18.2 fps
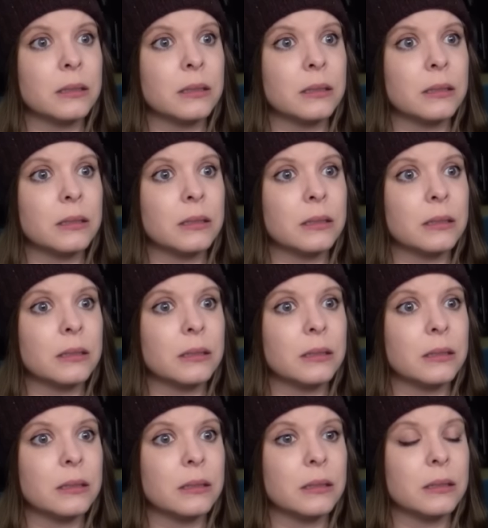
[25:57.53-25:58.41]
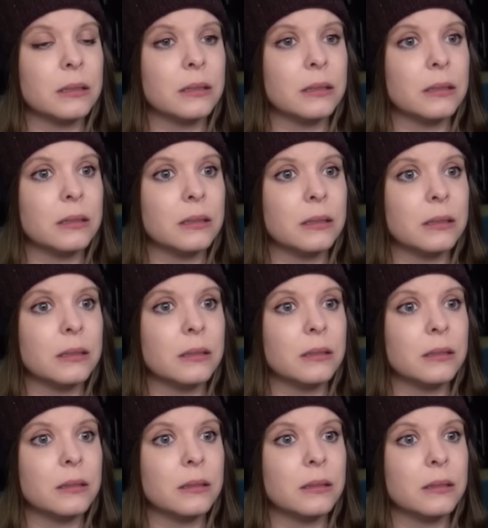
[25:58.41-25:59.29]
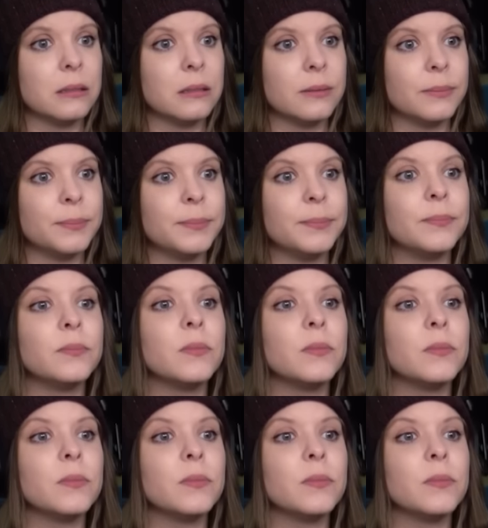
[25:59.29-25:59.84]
(silent)